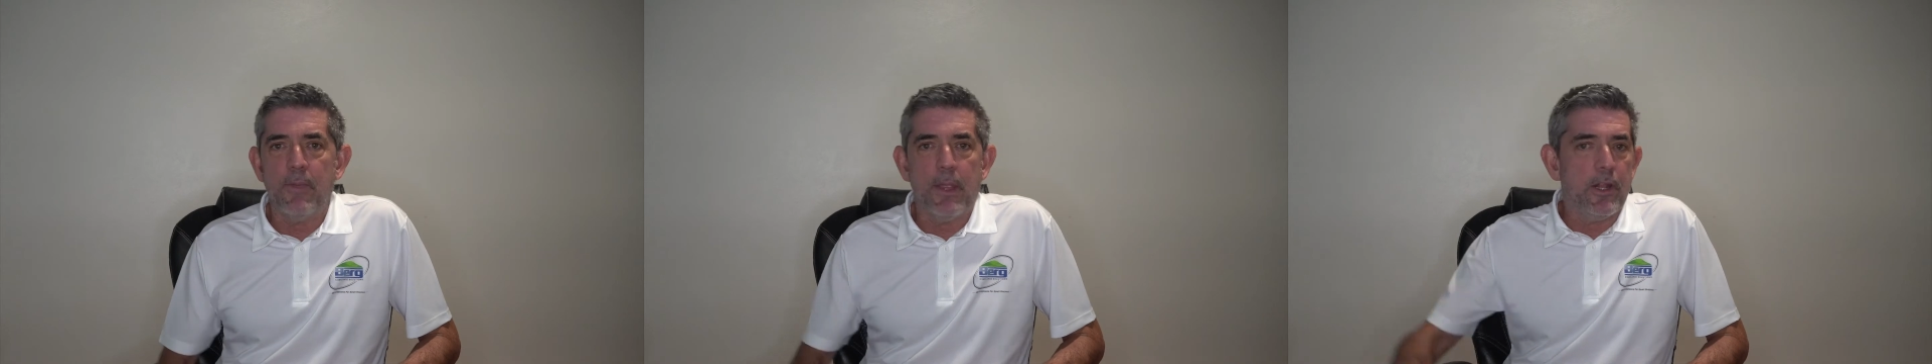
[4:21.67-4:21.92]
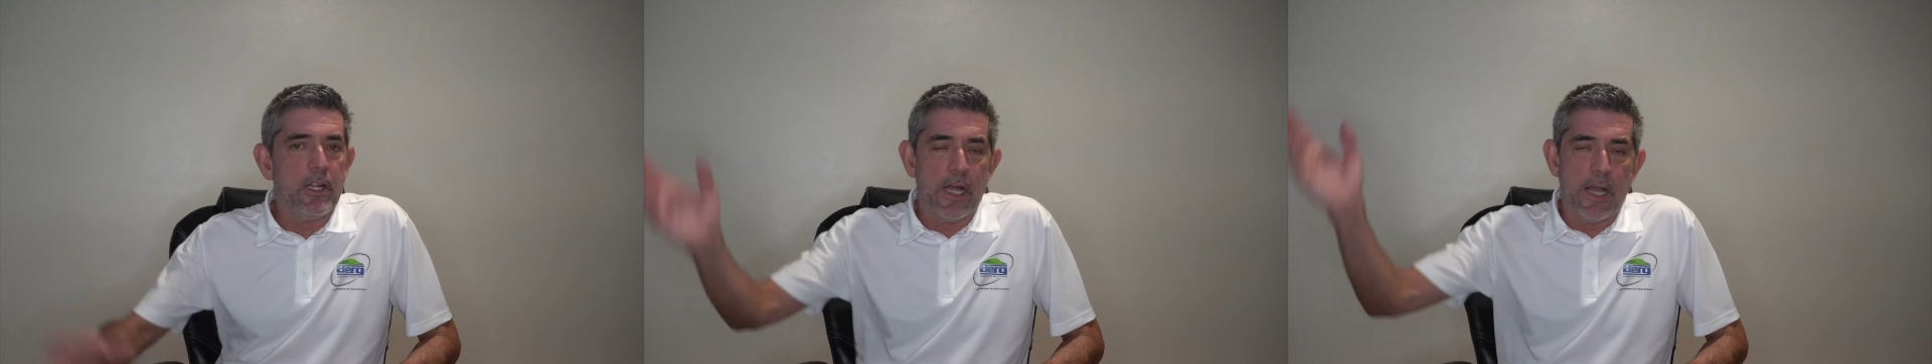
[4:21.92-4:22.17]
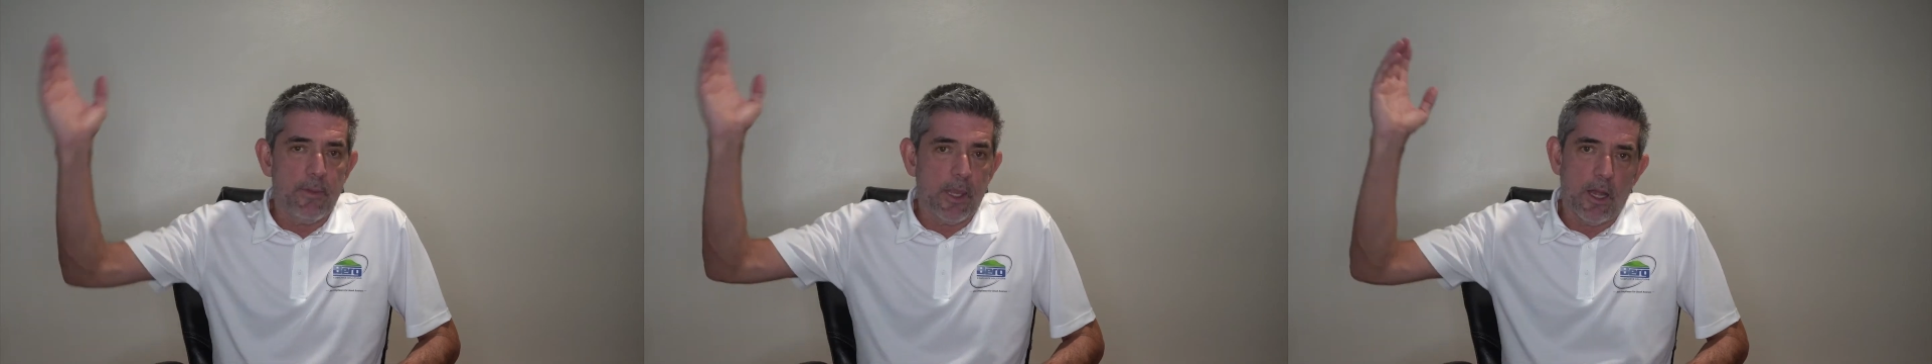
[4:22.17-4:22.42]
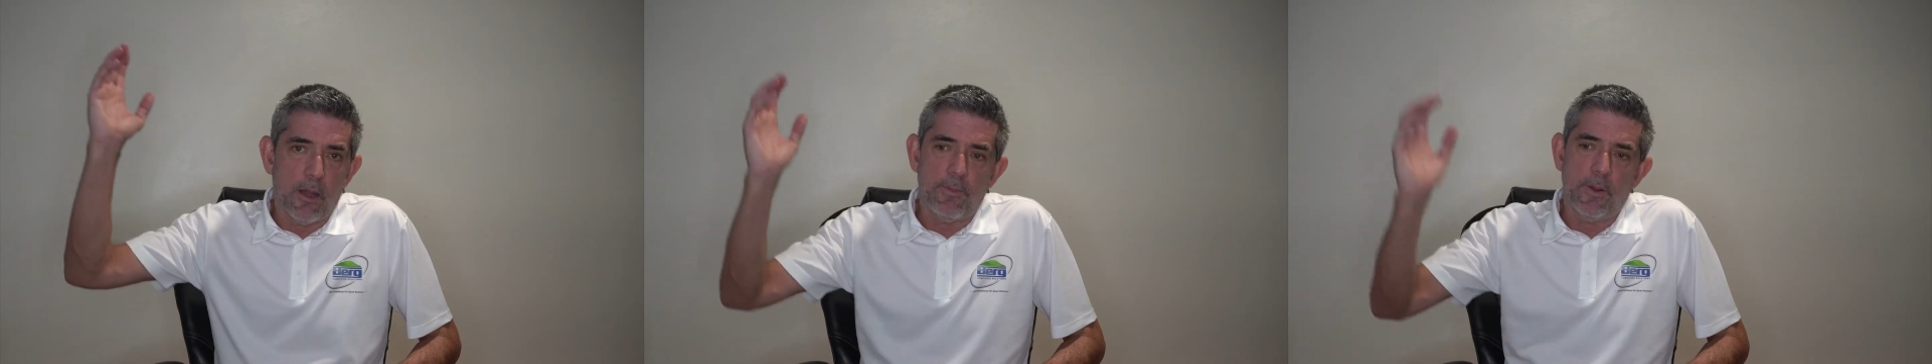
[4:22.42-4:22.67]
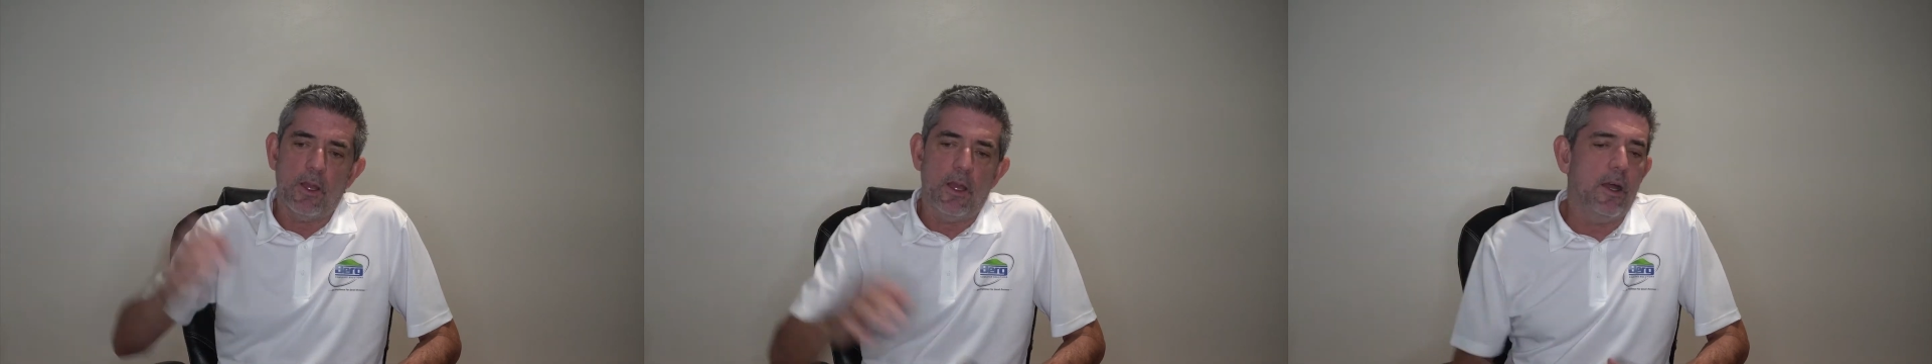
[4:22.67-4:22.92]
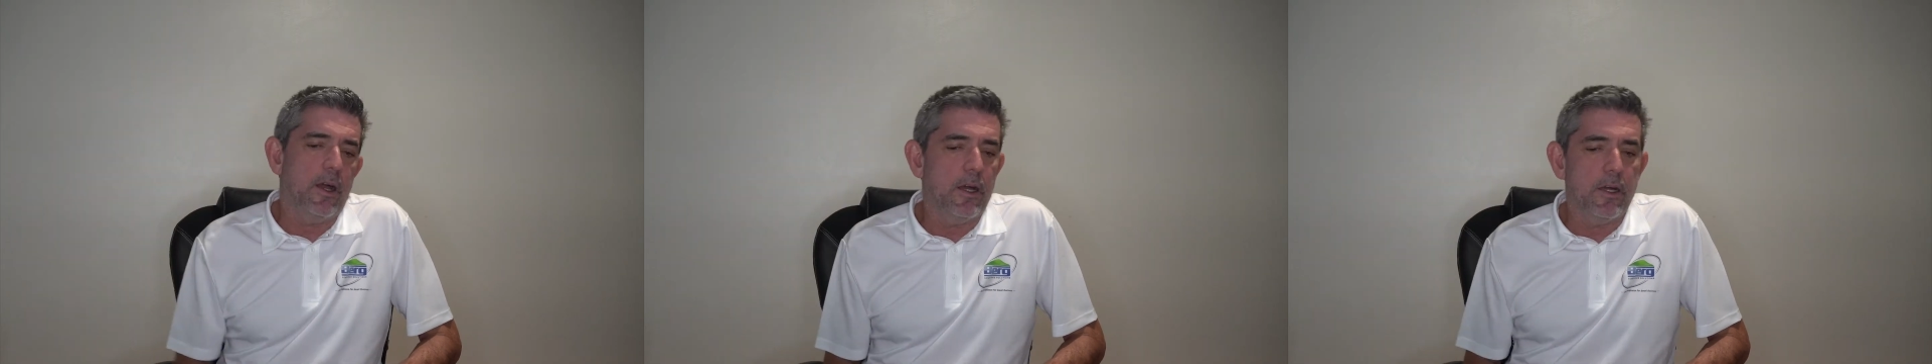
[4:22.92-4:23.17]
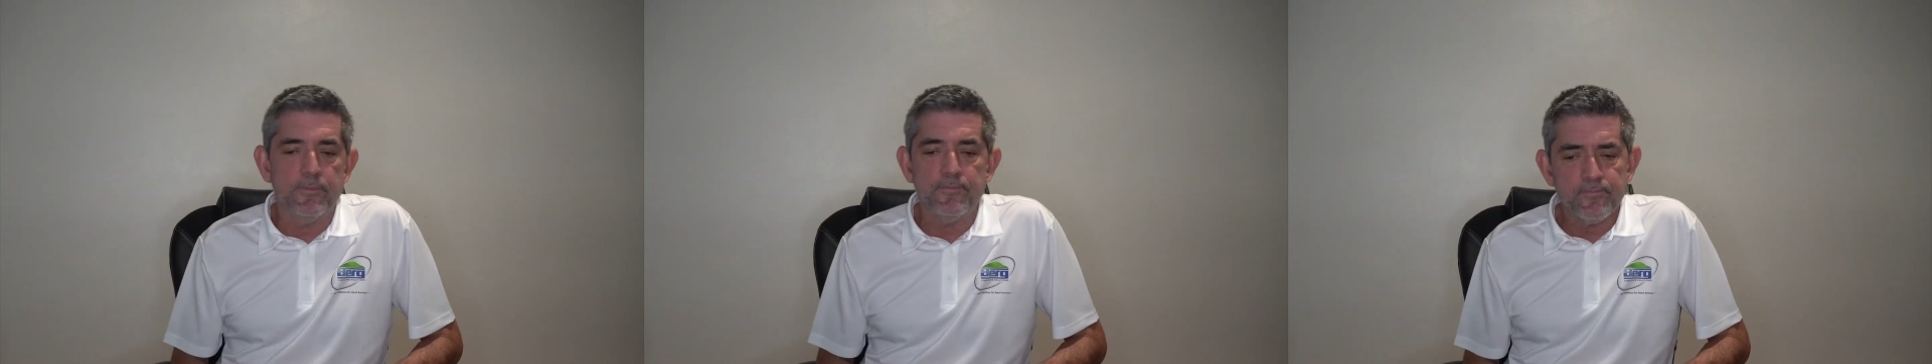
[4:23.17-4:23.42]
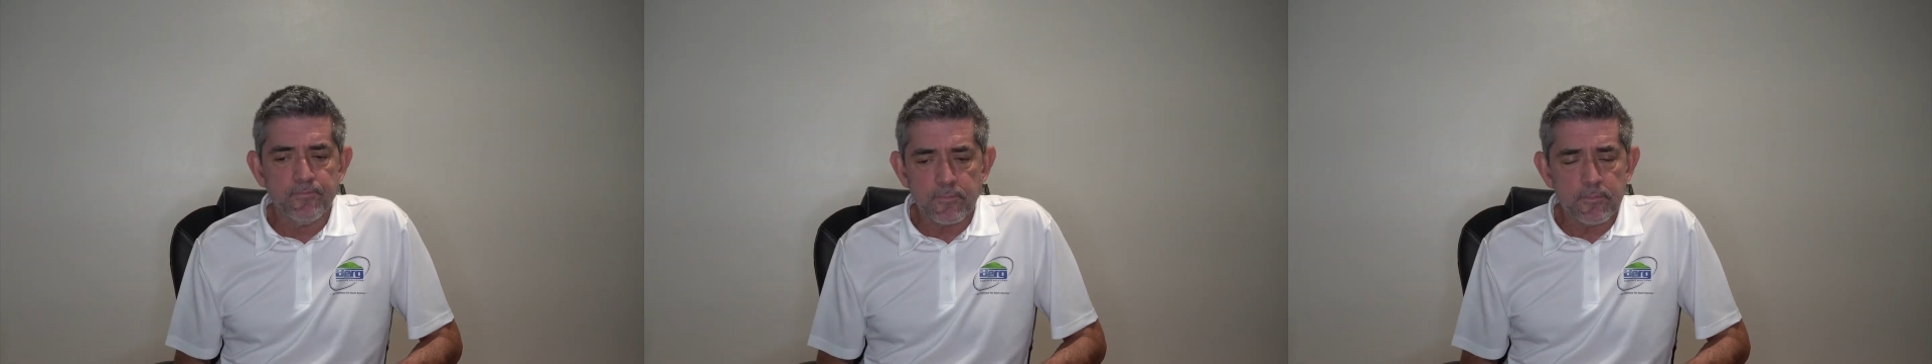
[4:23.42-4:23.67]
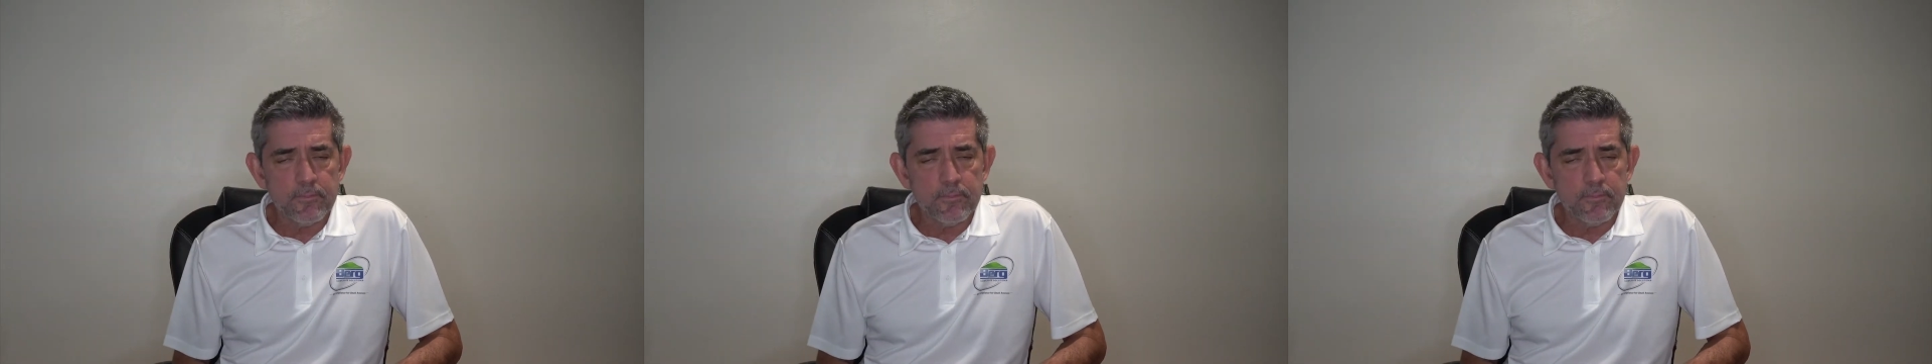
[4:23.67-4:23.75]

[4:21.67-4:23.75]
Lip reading: maybe climbing up